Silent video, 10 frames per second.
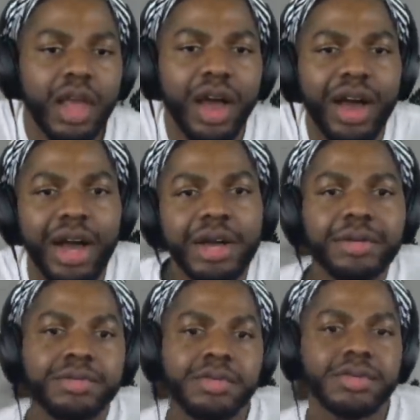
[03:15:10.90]

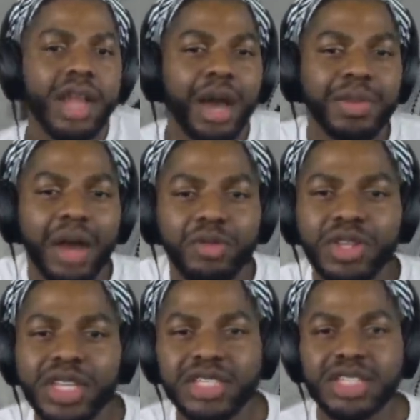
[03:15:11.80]
I'm not
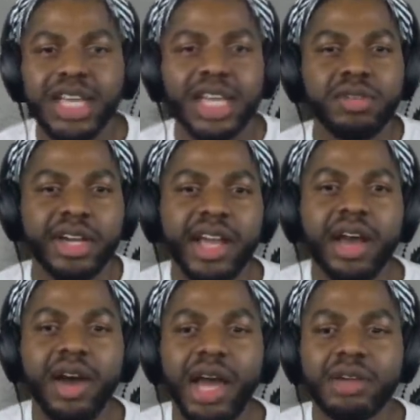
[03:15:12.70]
really into dating right
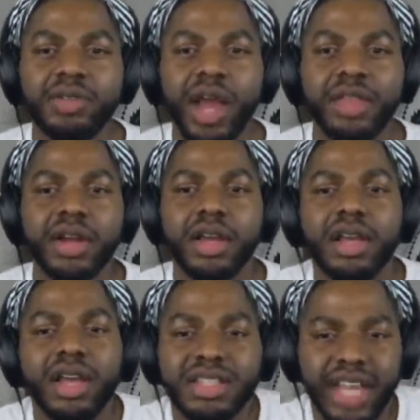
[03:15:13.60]
now.
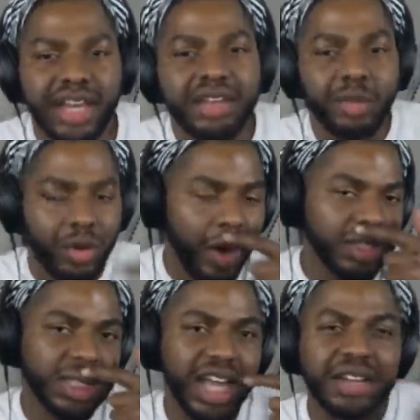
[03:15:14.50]
Dating requires
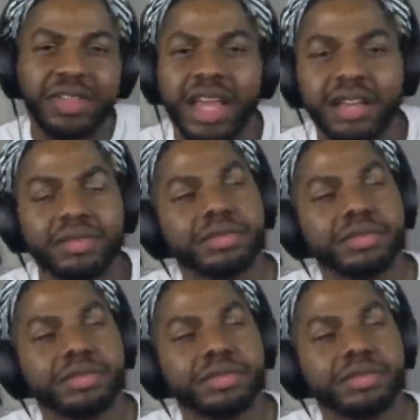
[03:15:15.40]
a lot of like